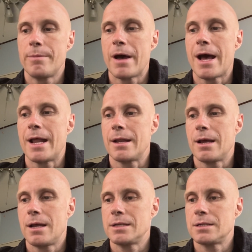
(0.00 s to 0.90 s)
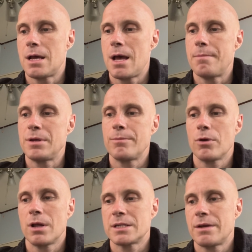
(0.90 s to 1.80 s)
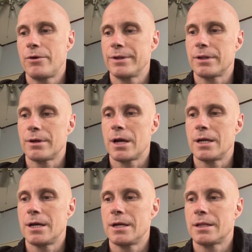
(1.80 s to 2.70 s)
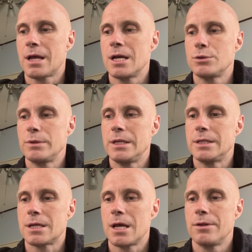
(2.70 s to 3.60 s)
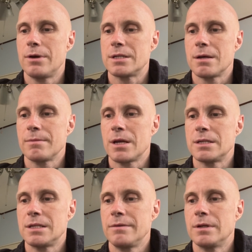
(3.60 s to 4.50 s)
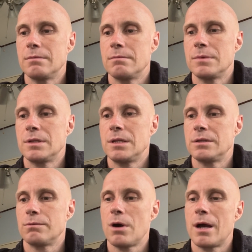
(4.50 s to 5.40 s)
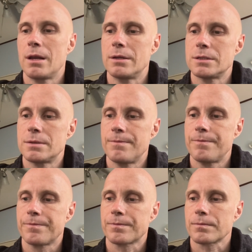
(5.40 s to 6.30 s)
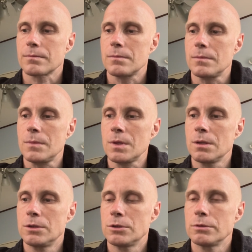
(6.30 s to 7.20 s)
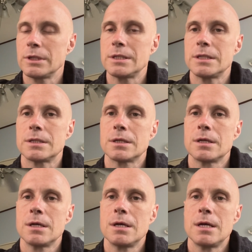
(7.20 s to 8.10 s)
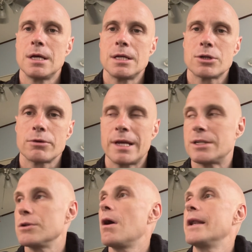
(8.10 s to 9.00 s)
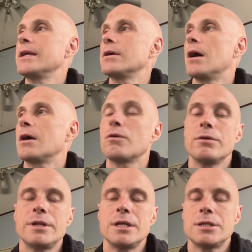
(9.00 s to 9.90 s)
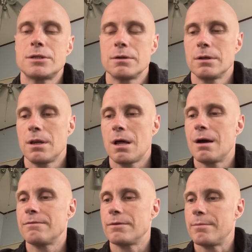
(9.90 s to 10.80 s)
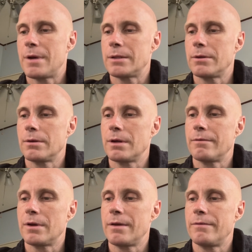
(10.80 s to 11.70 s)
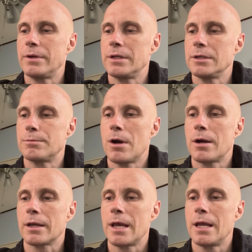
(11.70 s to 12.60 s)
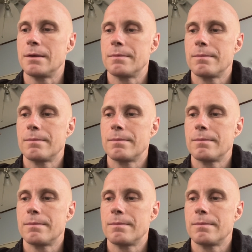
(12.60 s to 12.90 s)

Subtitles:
bad, and people are severing ties with each other, and sometimes even there's violence. So there's no unconditional love on the material level. Everything is bargain.